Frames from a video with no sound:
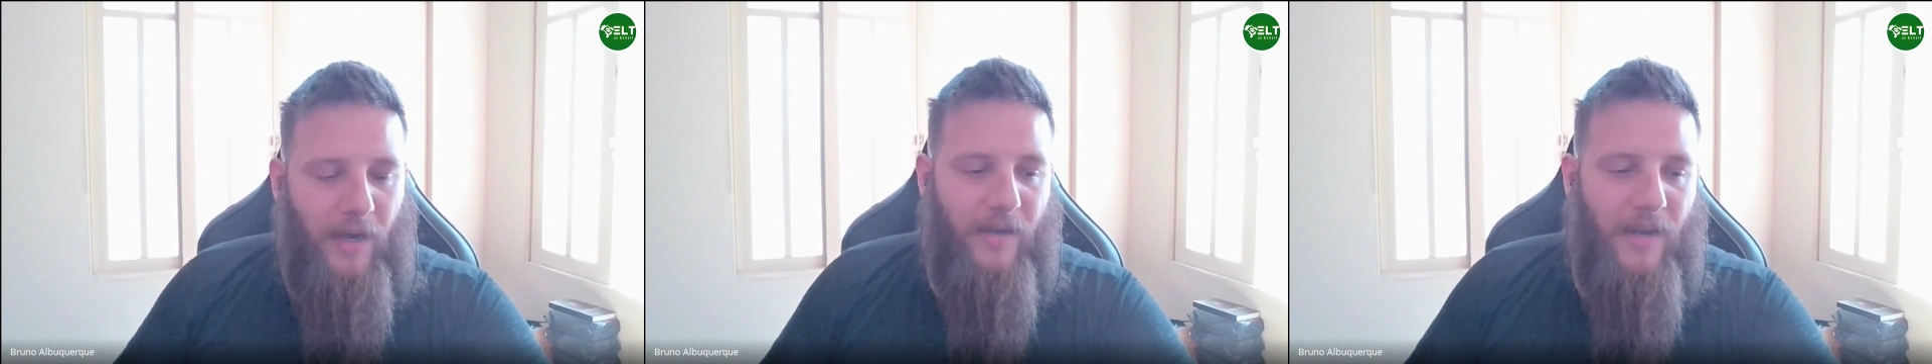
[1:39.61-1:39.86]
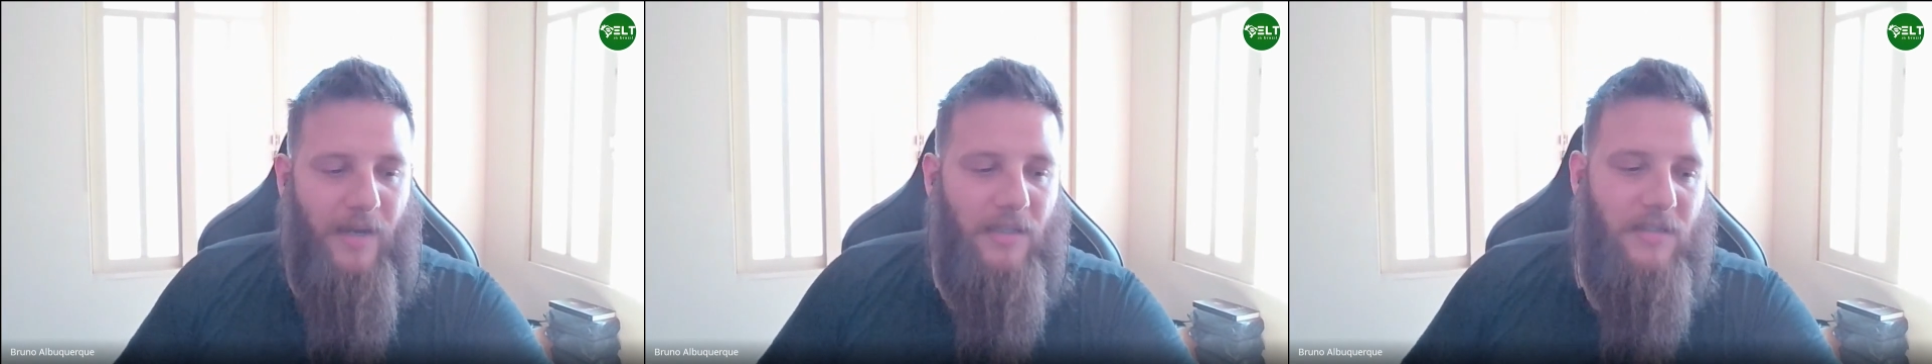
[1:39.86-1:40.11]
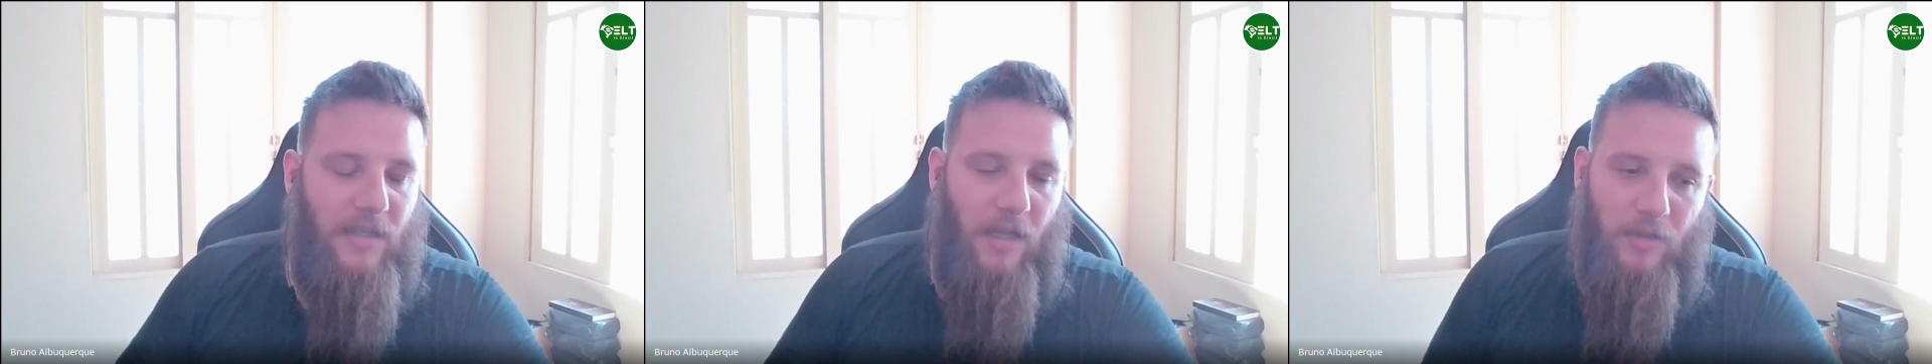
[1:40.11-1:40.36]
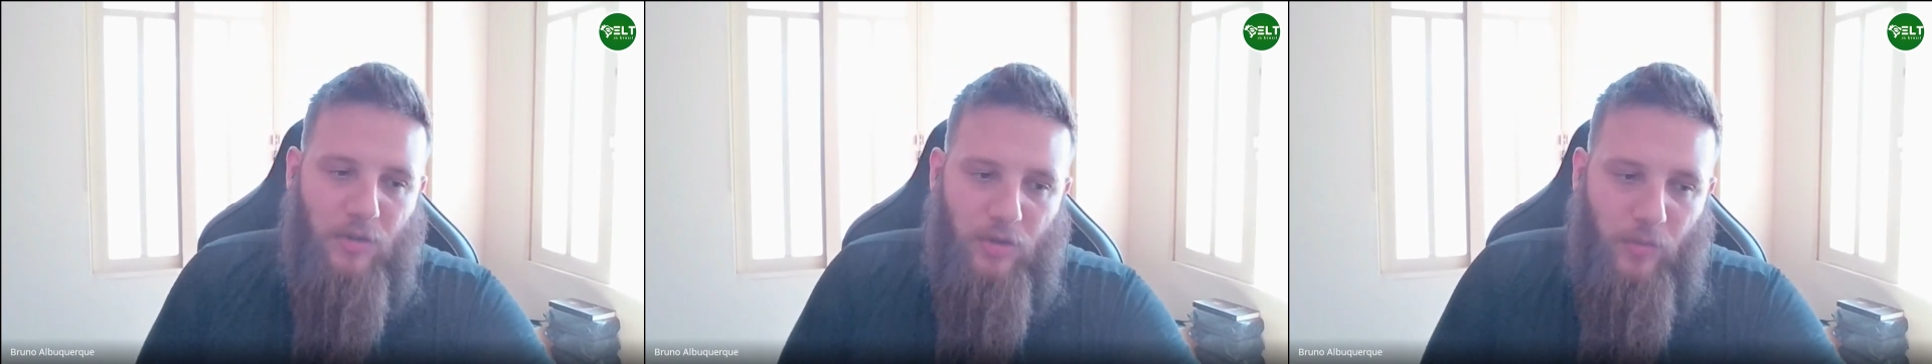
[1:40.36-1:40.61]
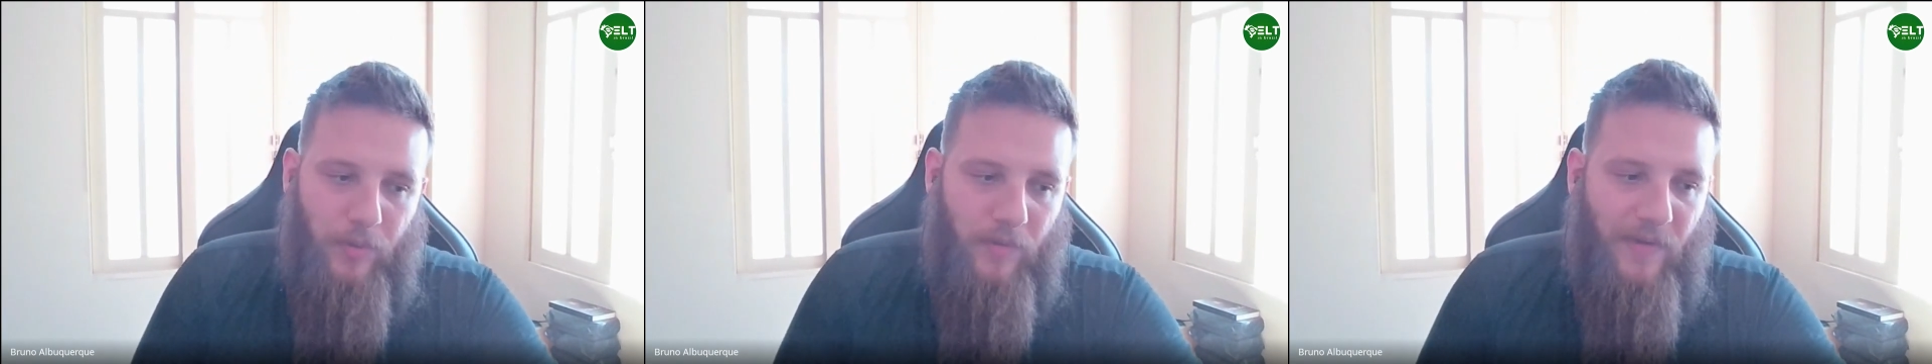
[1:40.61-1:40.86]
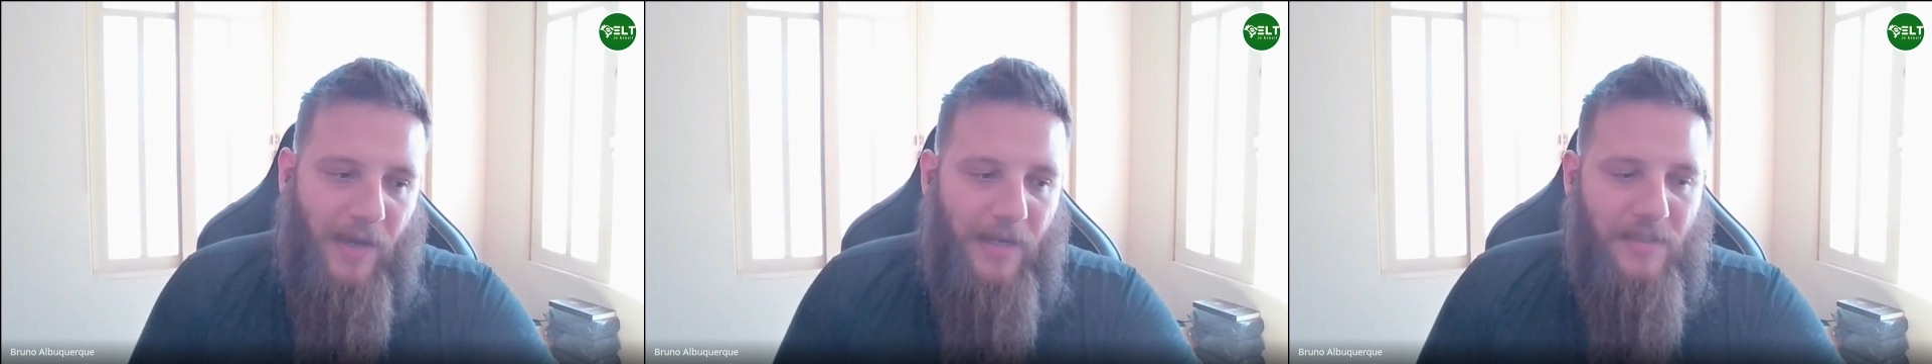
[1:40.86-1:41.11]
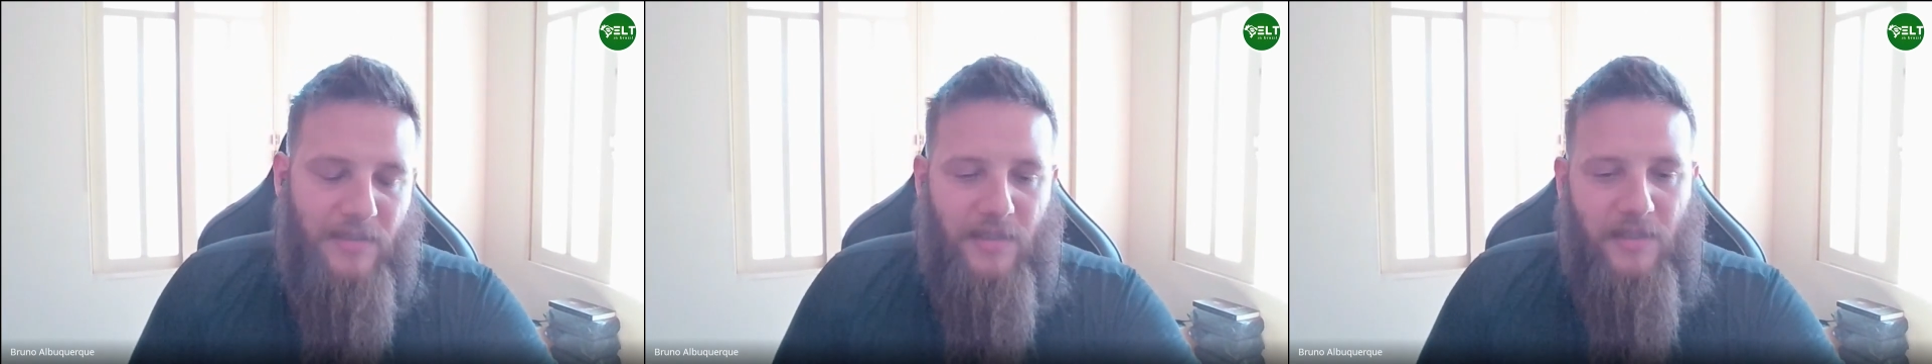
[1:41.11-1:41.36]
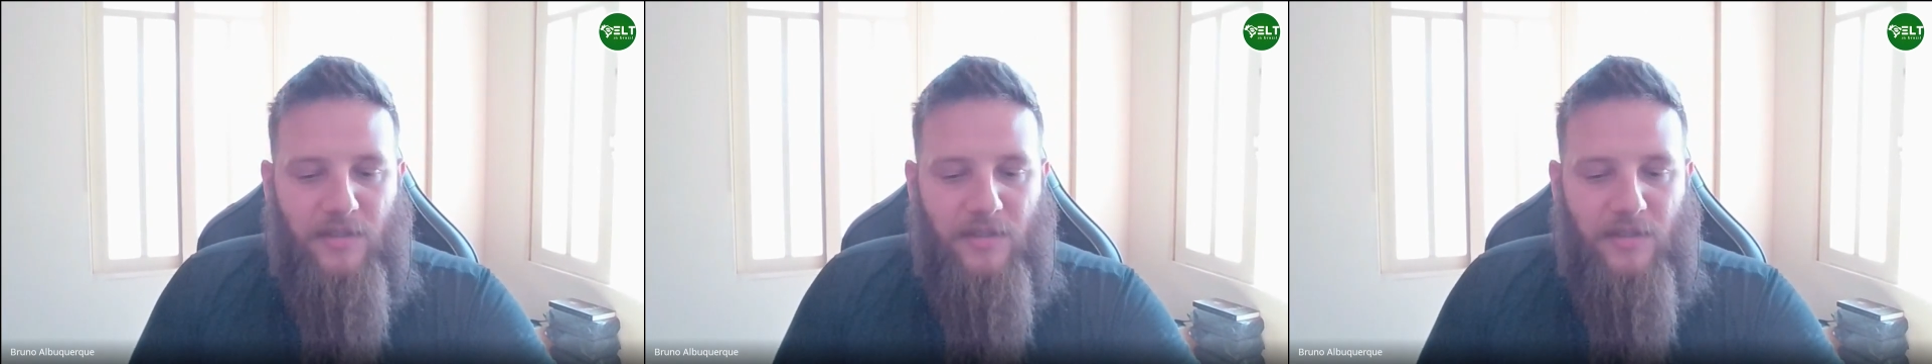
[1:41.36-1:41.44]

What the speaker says: And then it's unsupervised,